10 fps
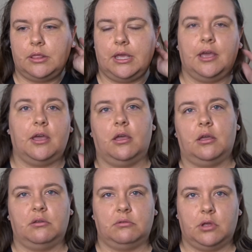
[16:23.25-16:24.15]
that
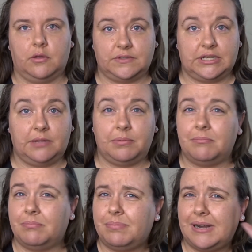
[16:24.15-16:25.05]
obviously
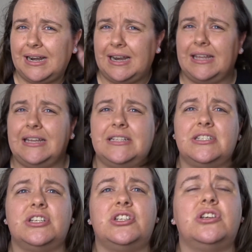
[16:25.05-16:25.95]
been planning
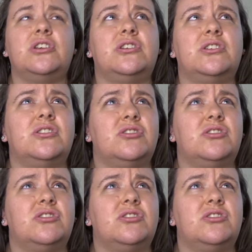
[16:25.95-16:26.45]
to do